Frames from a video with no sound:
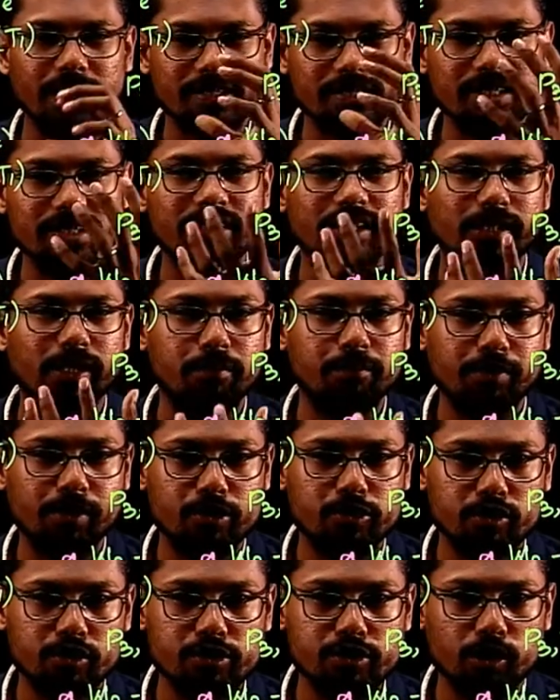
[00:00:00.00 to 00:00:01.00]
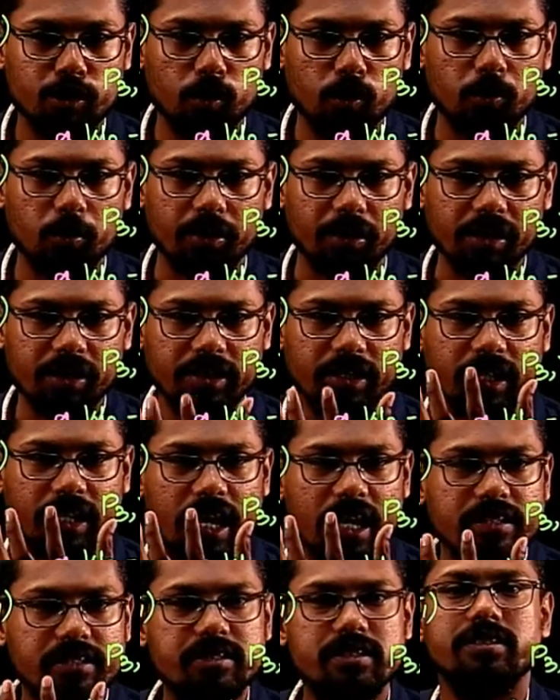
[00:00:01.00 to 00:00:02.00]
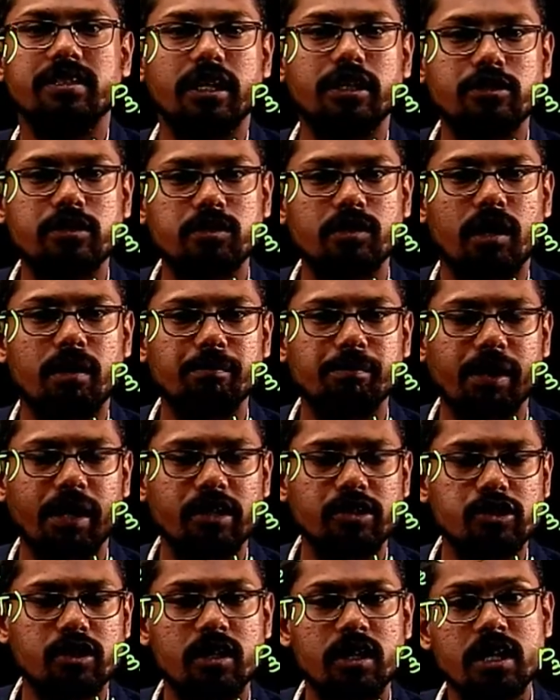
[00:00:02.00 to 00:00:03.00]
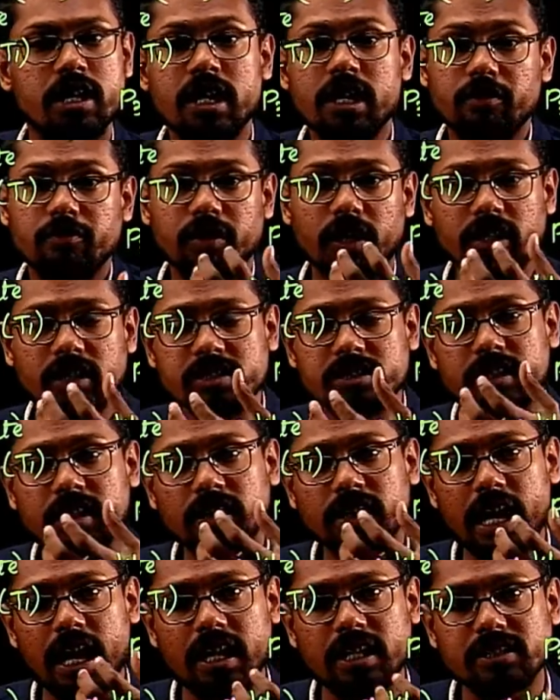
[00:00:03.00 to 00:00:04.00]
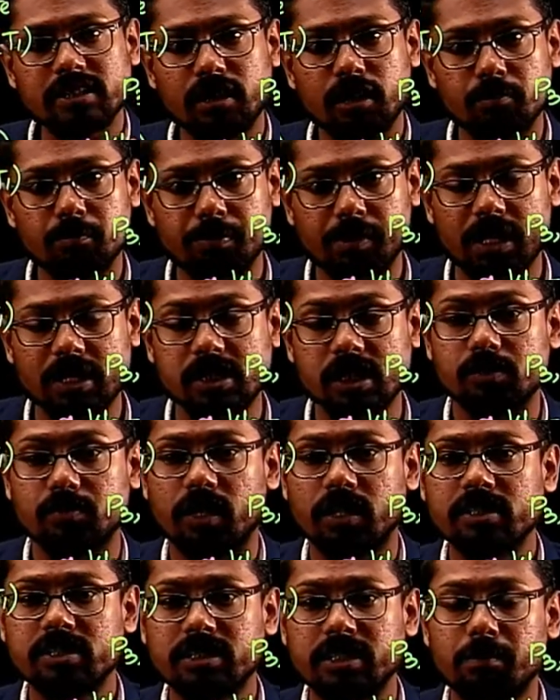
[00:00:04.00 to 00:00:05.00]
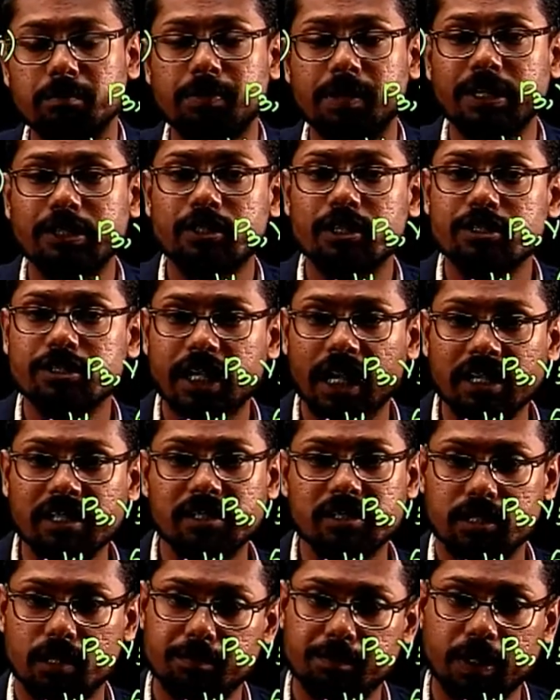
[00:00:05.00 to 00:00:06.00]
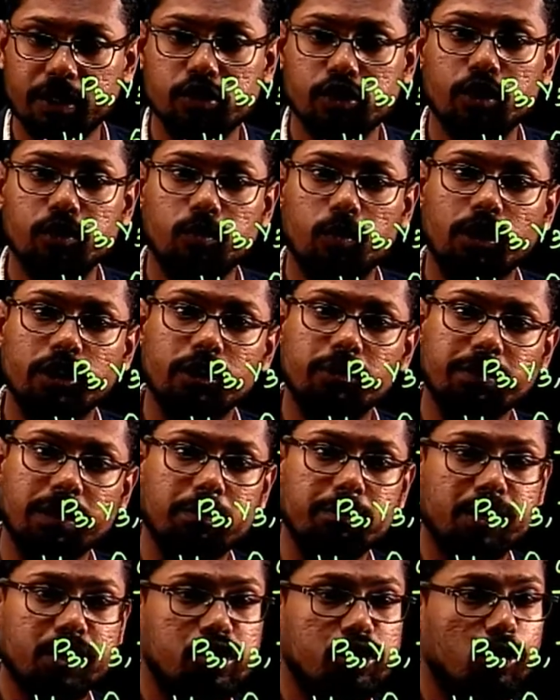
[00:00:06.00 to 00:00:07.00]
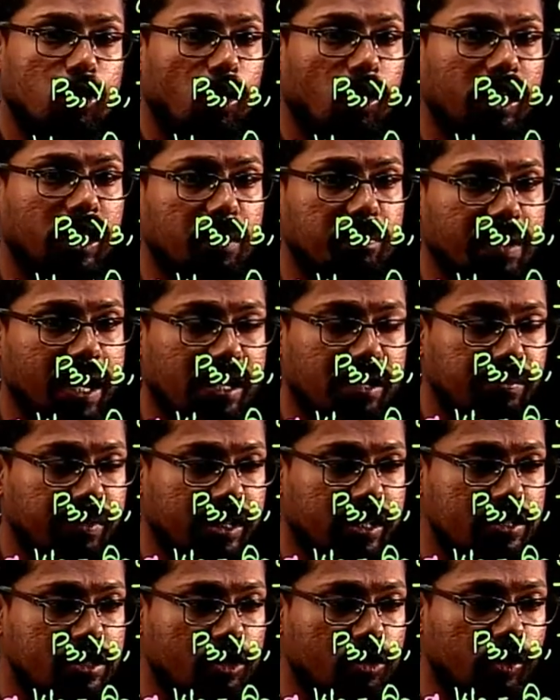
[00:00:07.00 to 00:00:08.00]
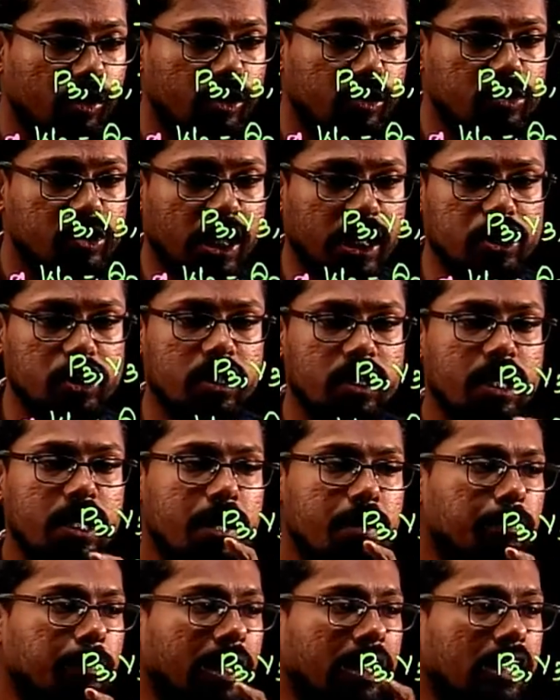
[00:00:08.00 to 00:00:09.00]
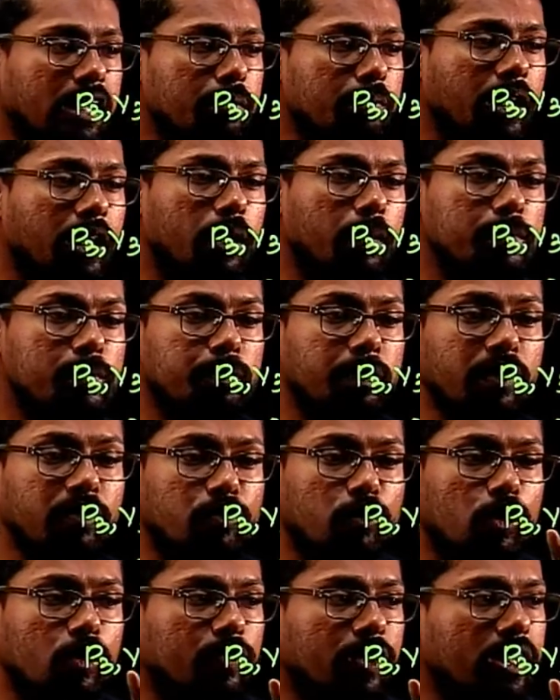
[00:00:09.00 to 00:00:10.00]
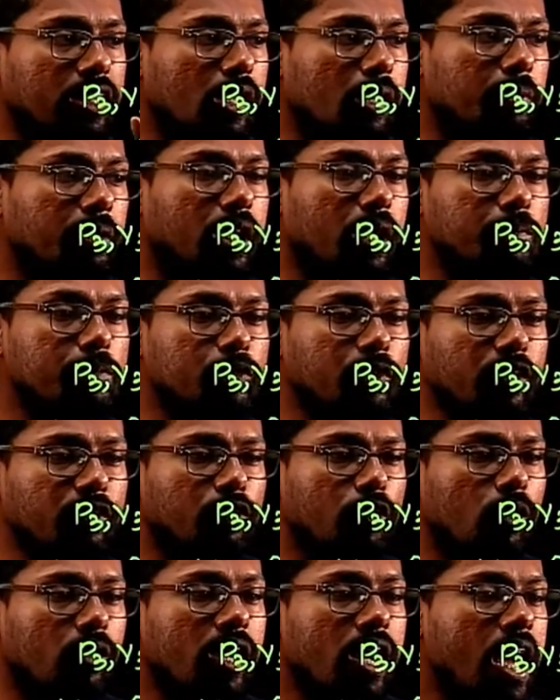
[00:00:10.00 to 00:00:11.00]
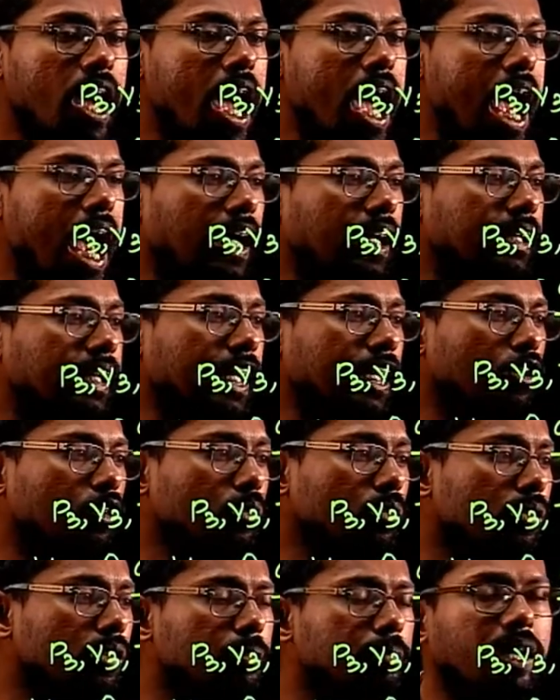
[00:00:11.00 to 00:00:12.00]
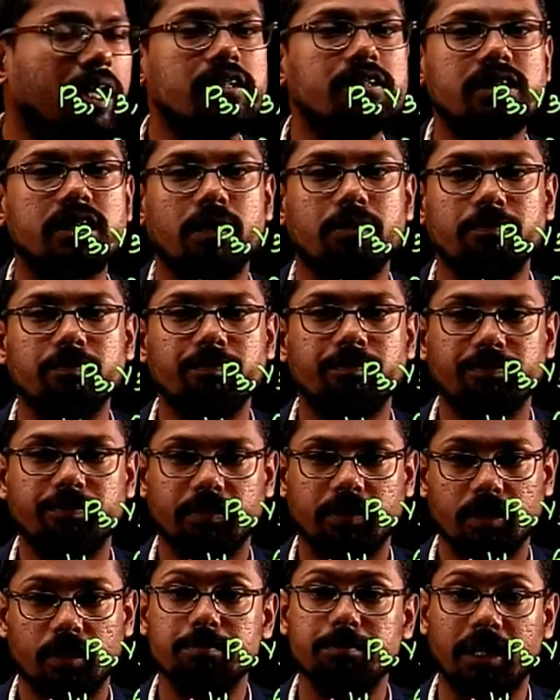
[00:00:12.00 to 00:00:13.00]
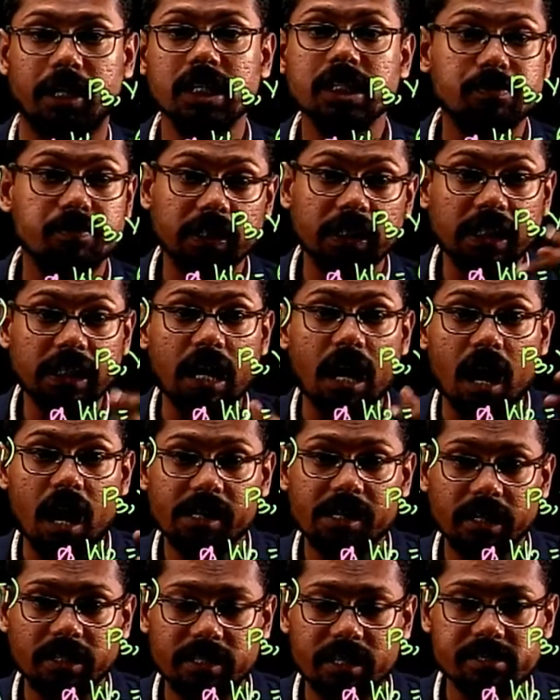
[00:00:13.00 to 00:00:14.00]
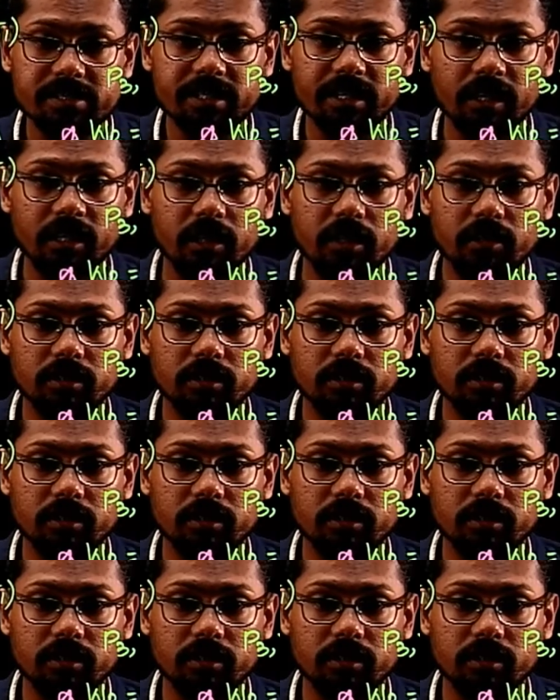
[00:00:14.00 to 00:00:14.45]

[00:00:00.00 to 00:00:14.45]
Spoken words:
Since the temperature is lower, the gas decides to compress. Once the gas compresses, once temperature changes, the pressure, volume, temperature, all the parameters are going to change. P3 becomes P4, V3 becomes V4, and T2 remains same because we are at the sink.